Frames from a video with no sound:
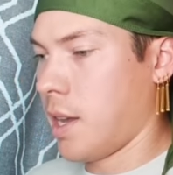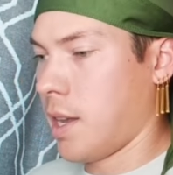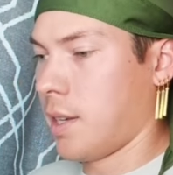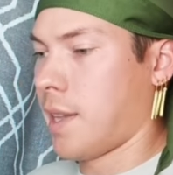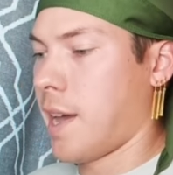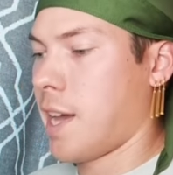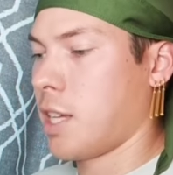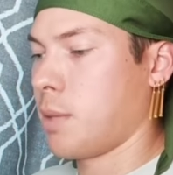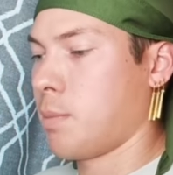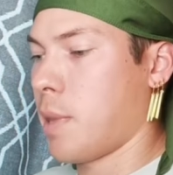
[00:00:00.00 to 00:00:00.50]

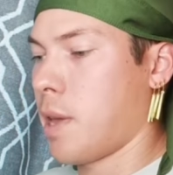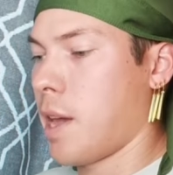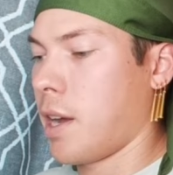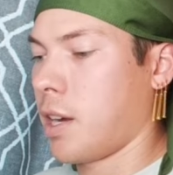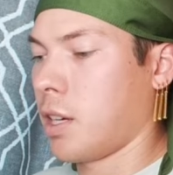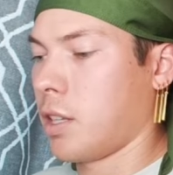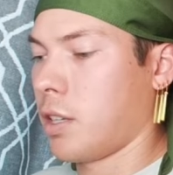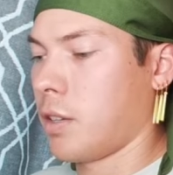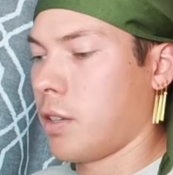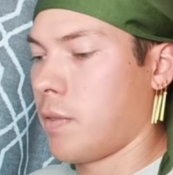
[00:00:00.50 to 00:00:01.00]
and last
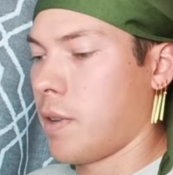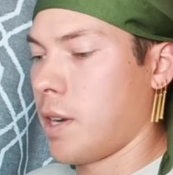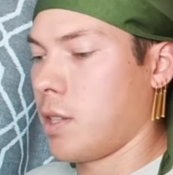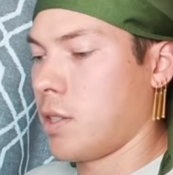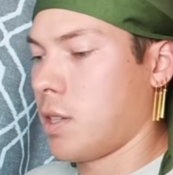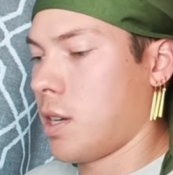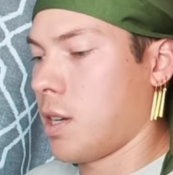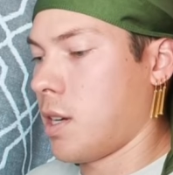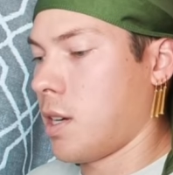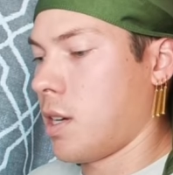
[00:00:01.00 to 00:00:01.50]
pack on the
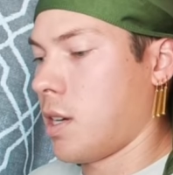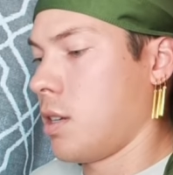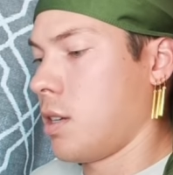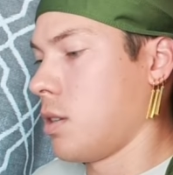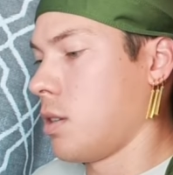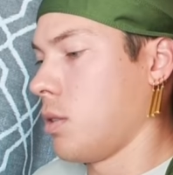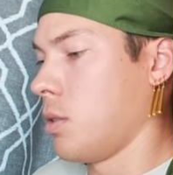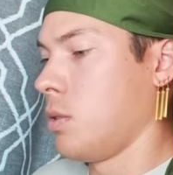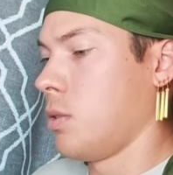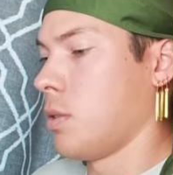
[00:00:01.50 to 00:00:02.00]
right side,
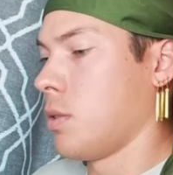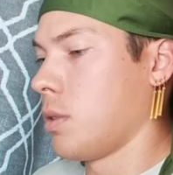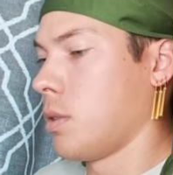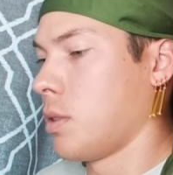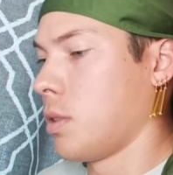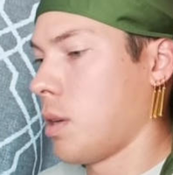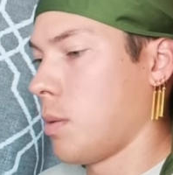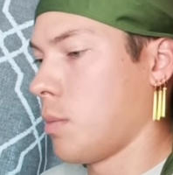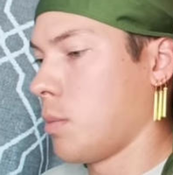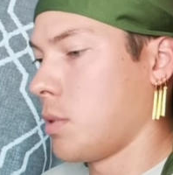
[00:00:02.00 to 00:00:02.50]
Ooh,
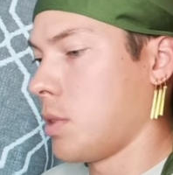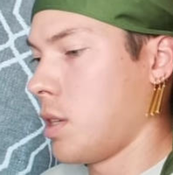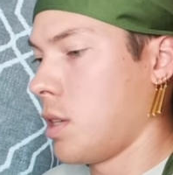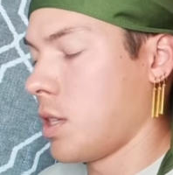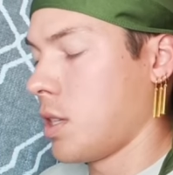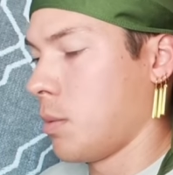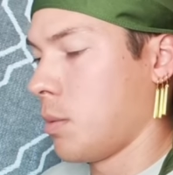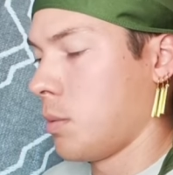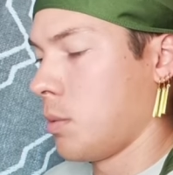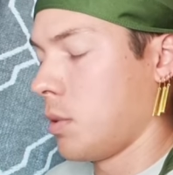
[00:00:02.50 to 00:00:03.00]
I'm
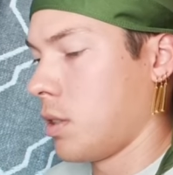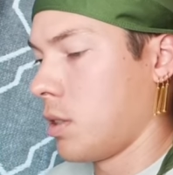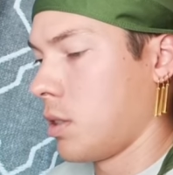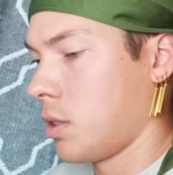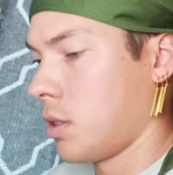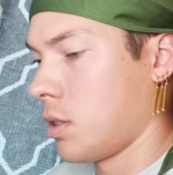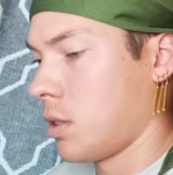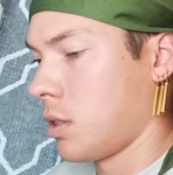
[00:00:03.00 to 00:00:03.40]
seeing something.